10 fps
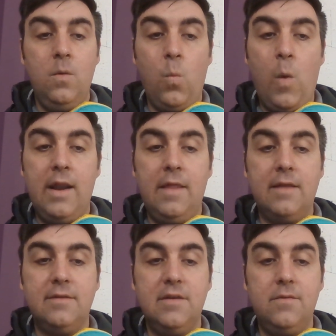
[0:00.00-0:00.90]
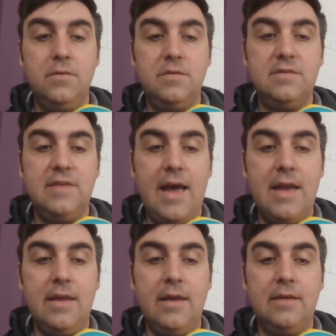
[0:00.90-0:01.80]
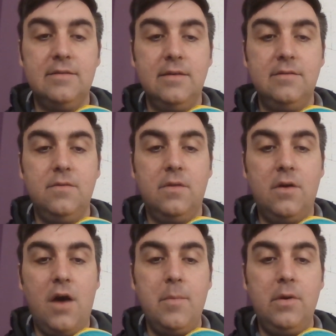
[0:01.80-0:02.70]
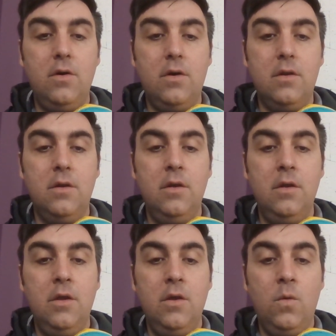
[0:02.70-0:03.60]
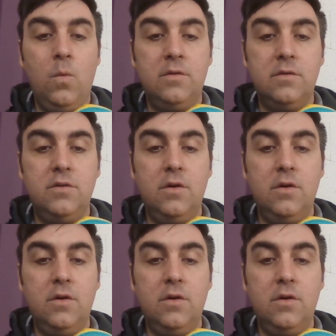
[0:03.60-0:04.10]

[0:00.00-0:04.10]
writing that civil society exists for the common good, which the